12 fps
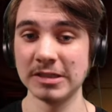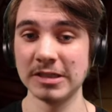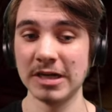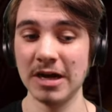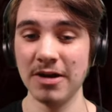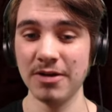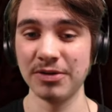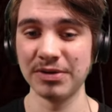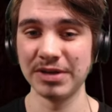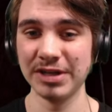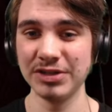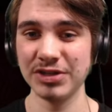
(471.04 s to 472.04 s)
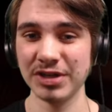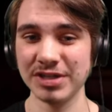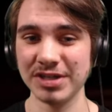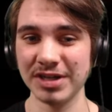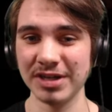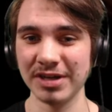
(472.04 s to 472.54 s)
Oh,
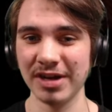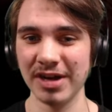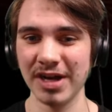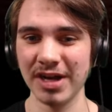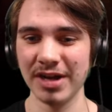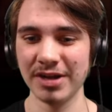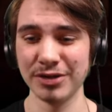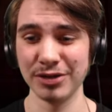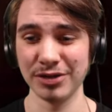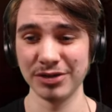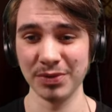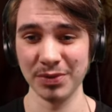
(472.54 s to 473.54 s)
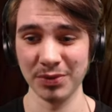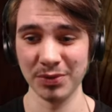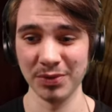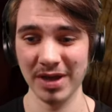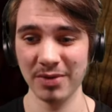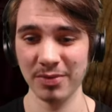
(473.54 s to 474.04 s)
interesting. Uh, I don't know who
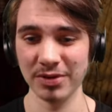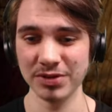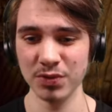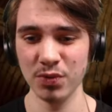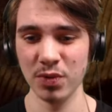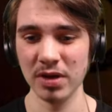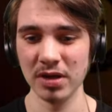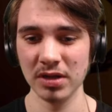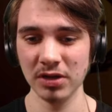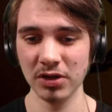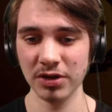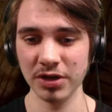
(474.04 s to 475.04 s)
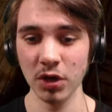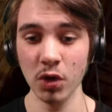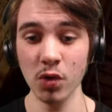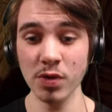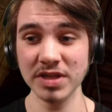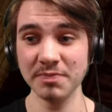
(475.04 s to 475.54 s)
that was. Ooh. Look,
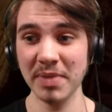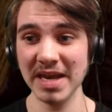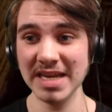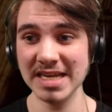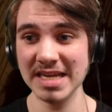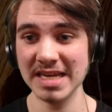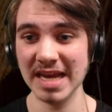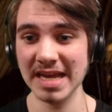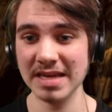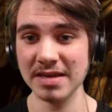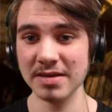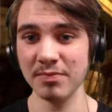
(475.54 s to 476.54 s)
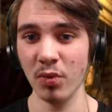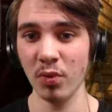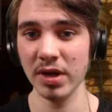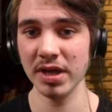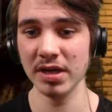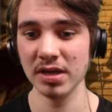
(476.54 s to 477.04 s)
oh, it's Bendy, hey,
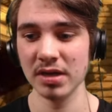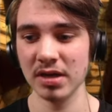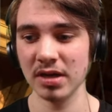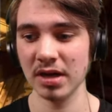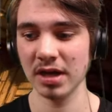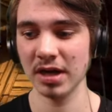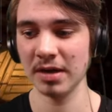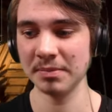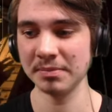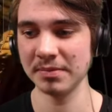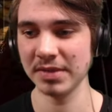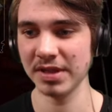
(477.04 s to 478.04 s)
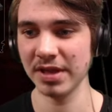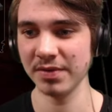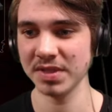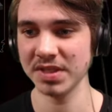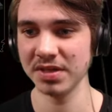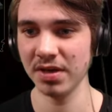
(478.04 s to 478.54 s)
boy. Um, there
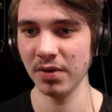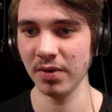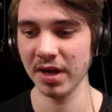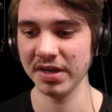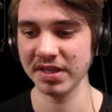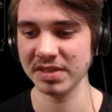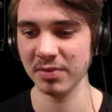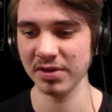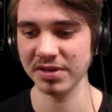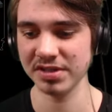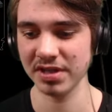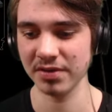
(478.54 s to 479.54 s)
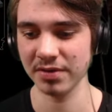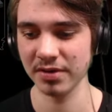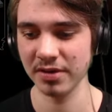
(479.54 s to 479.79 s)
was no hiding spot, is there?